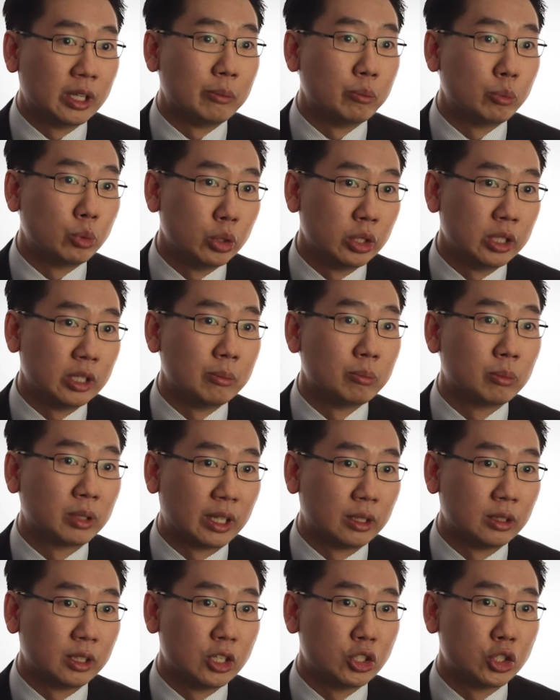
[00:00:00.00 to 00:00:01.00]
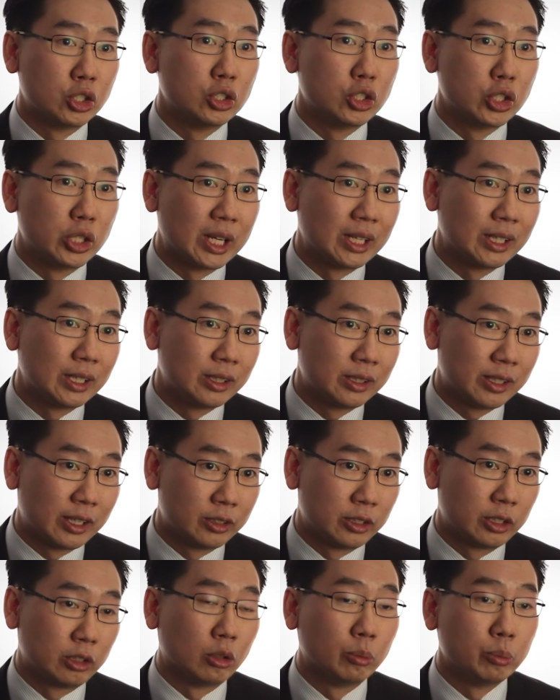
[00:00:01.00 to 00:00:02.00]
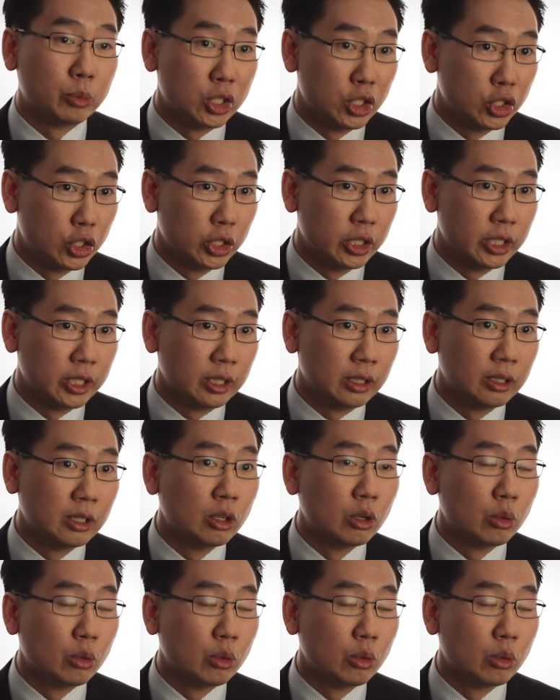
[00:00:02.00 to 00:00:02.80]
and pre-implantation genetic testing or PGD,